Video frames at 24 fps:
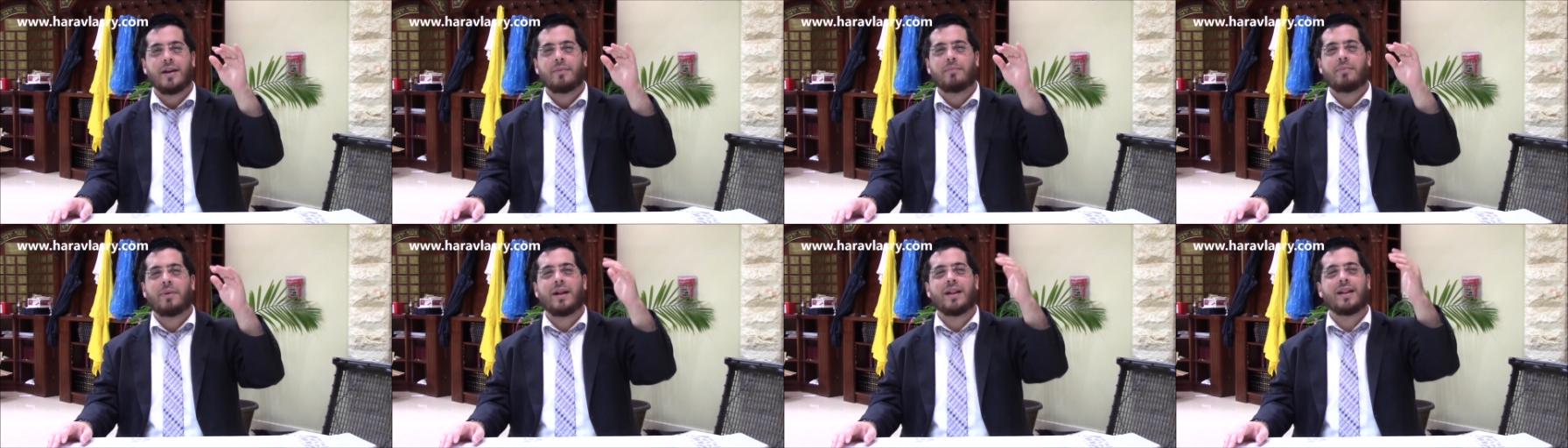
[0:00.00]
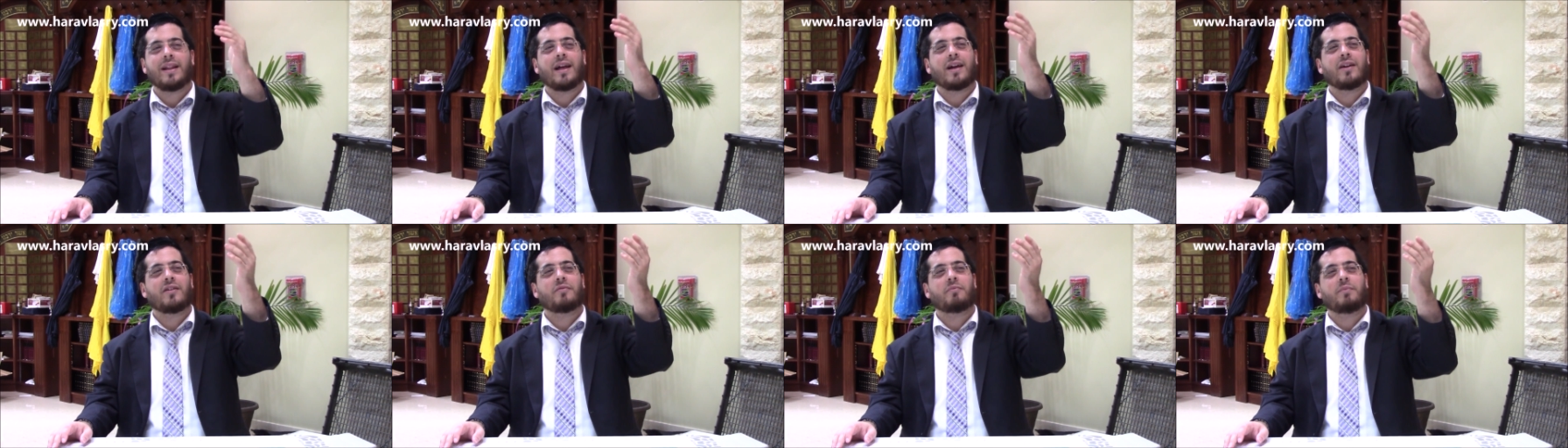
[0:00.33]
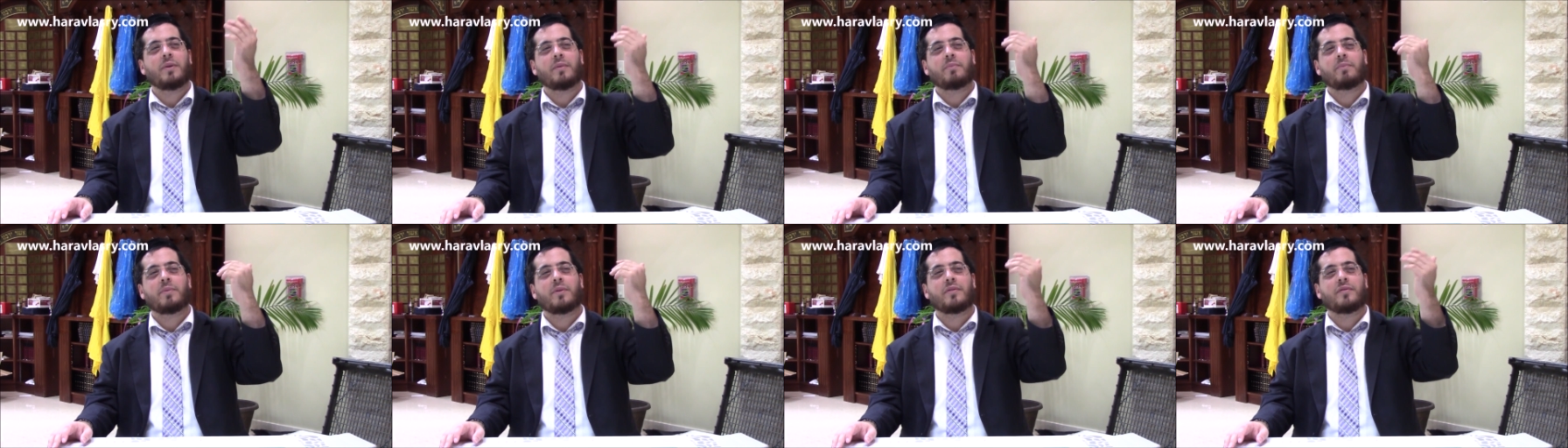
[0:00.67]
but a lot of
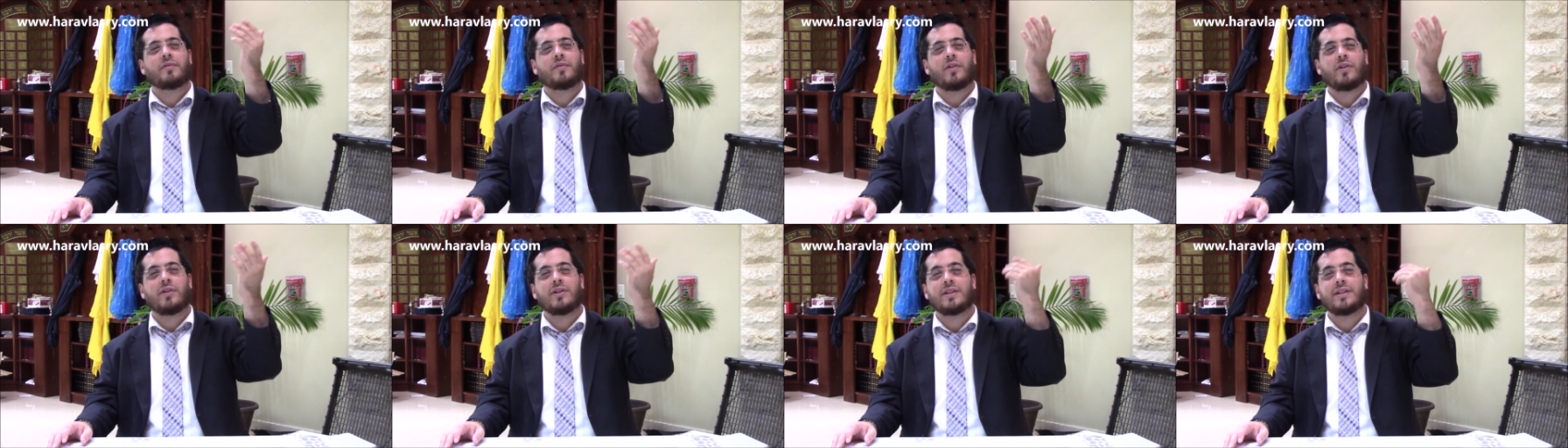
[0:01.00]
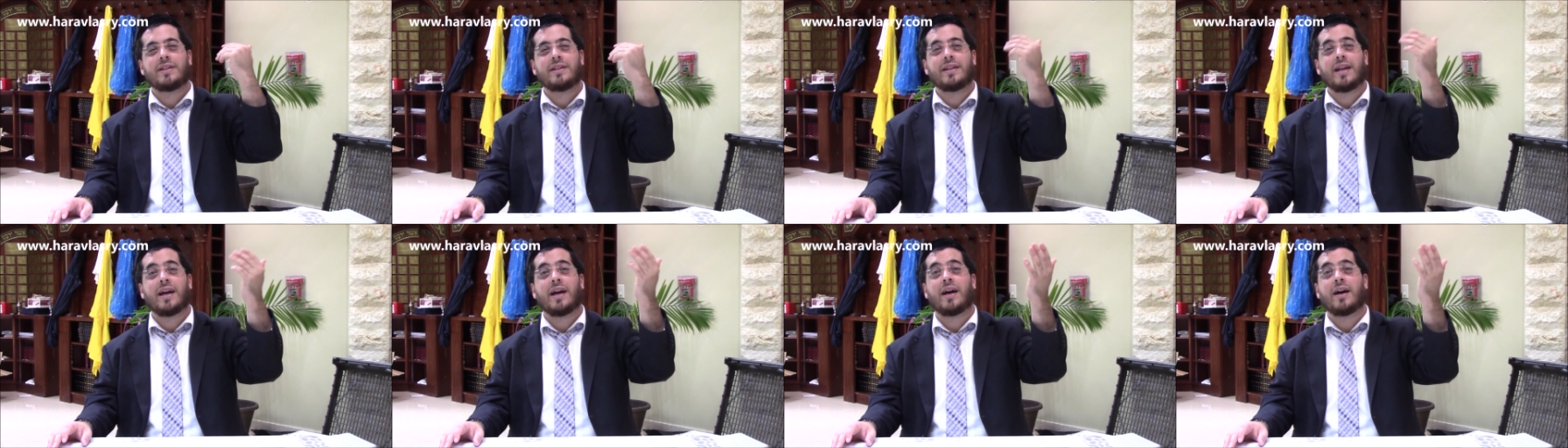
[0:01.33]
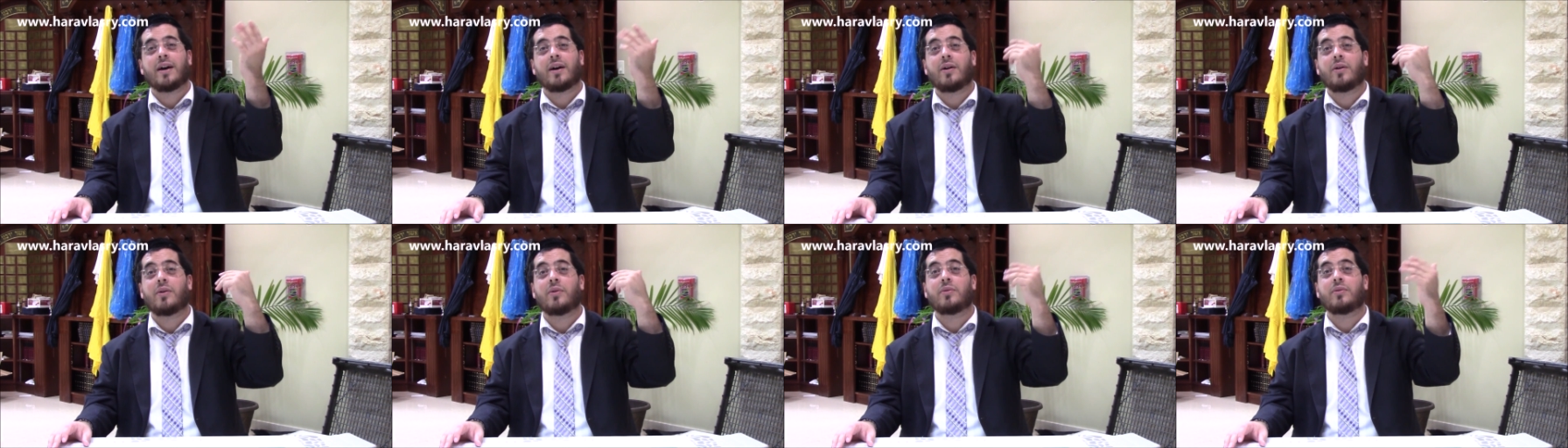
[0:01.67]
people falling
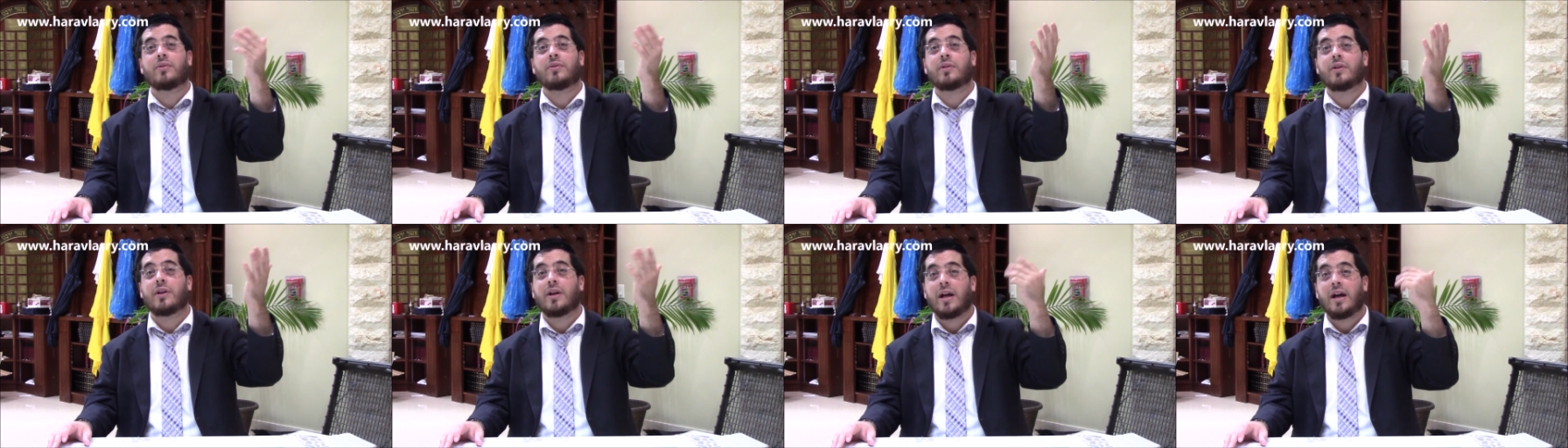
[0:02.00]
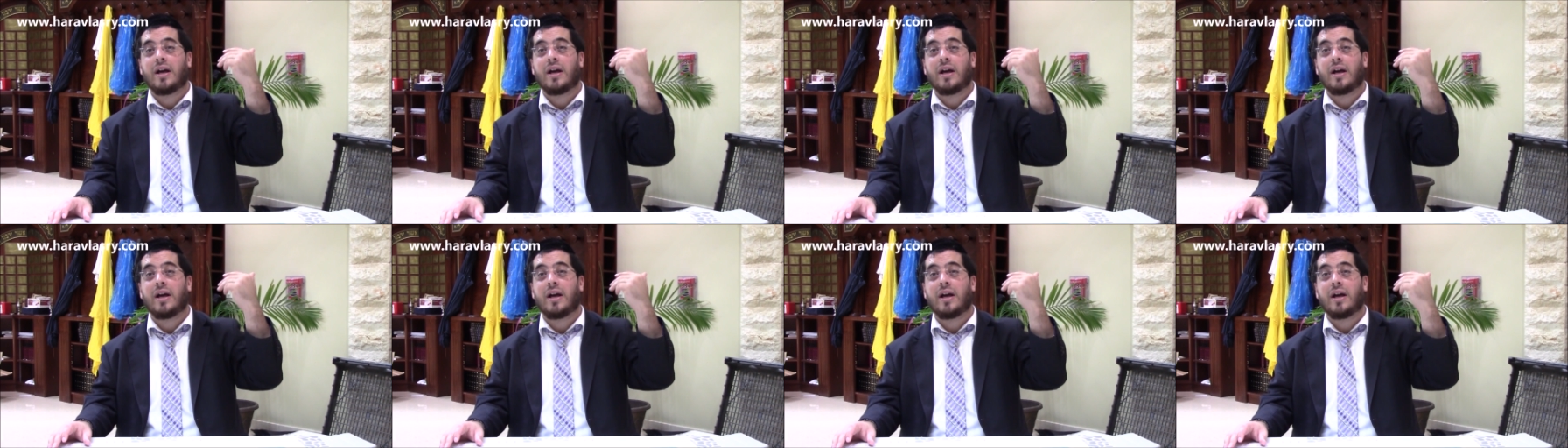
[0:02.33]
down.